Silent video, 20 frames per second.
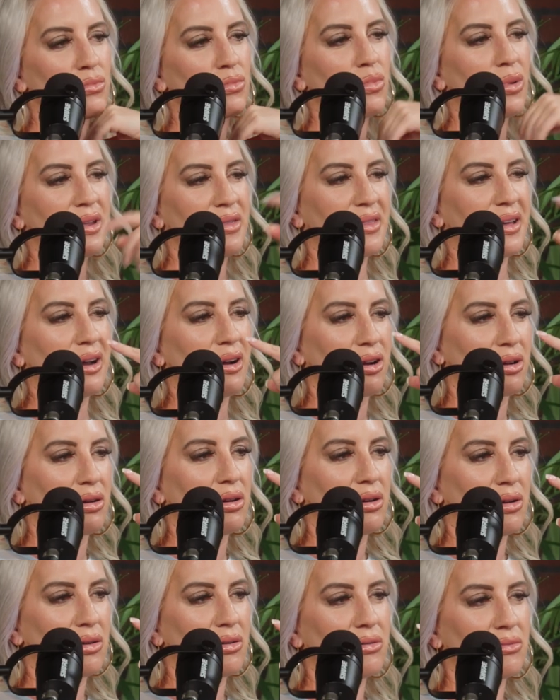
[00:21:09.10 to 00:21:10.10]
When they're
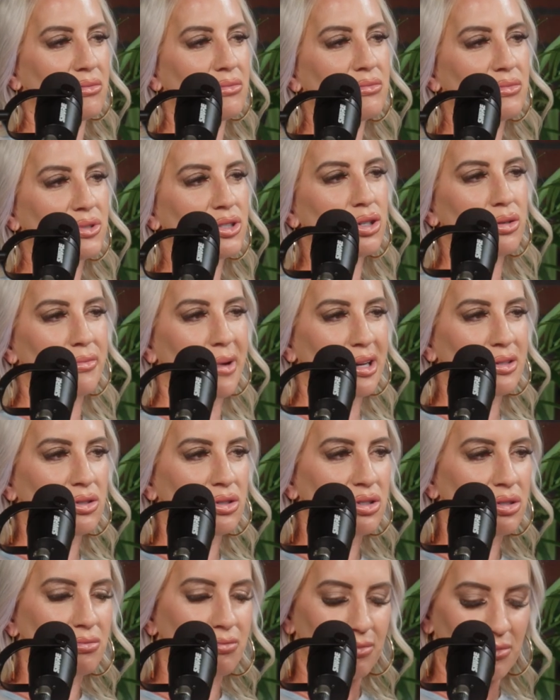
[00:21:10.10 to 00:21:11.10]
too
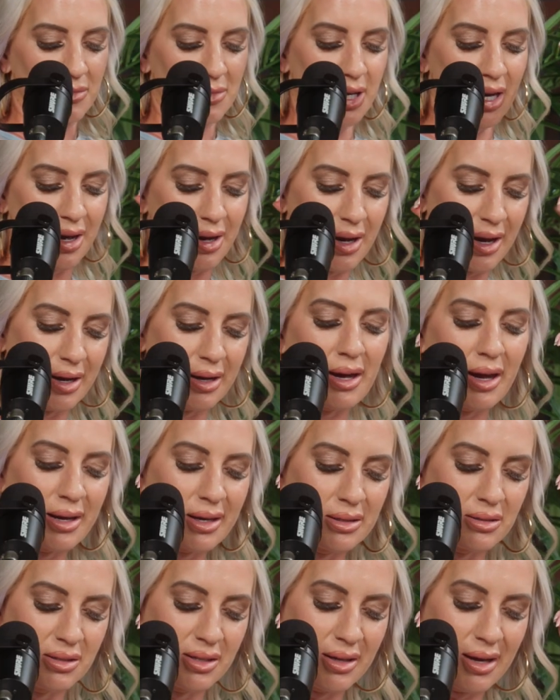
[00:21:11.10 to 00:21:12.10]
much. Yeah. I
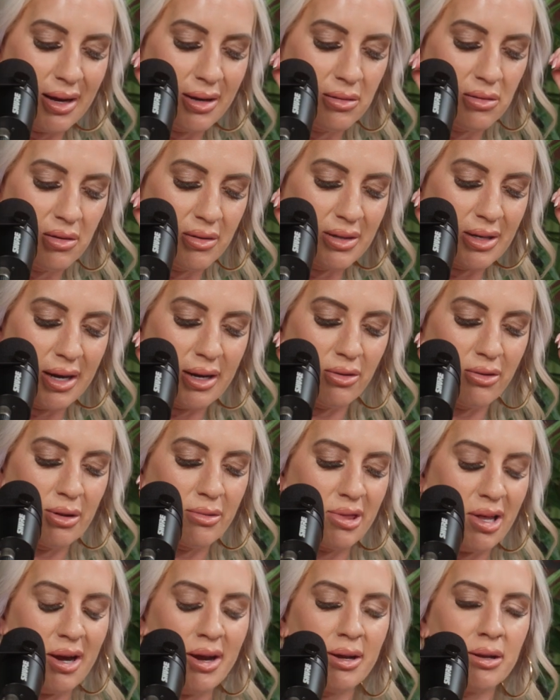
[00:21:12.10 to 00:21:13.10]
can see that. And I agree
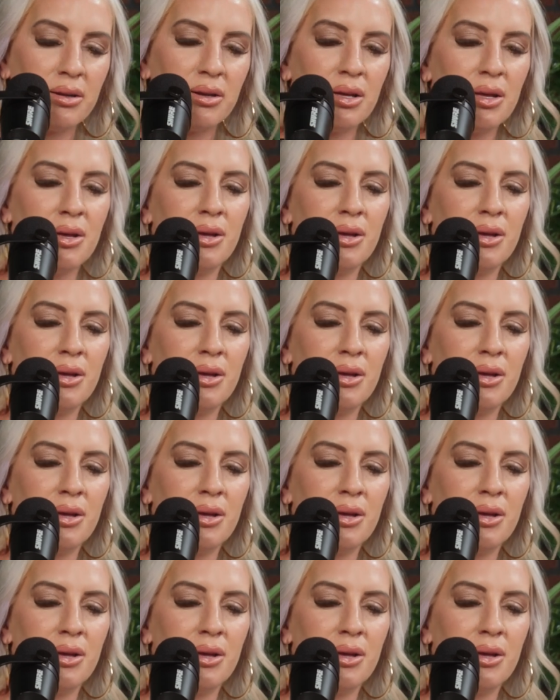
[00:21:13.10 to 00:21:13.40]
with that.